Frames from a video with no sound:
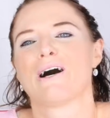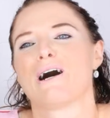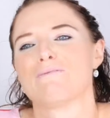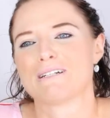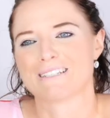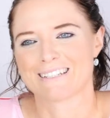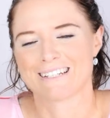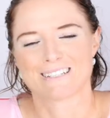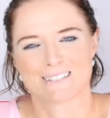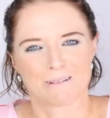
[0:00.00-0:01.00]
as a
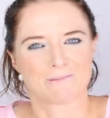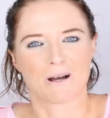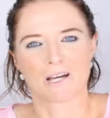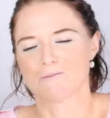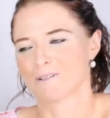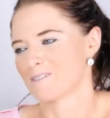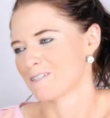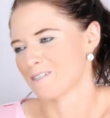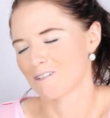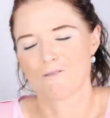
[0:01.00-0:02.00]
teacher sometimes because
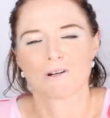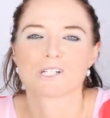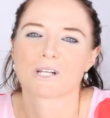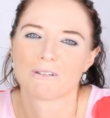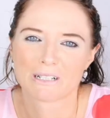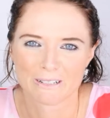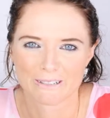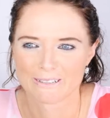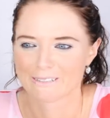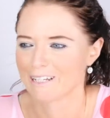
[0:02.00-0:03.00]
there's so much going
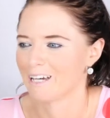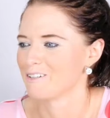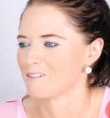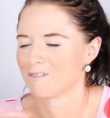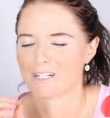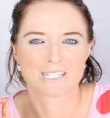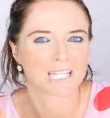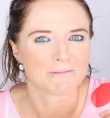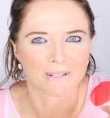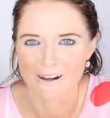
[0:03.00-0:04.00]
on and you're wanting to
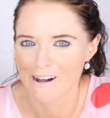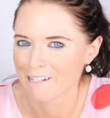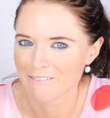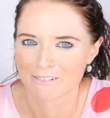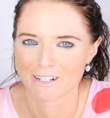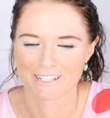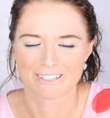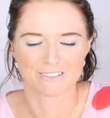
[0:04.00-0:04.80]
keep an eye on everyone.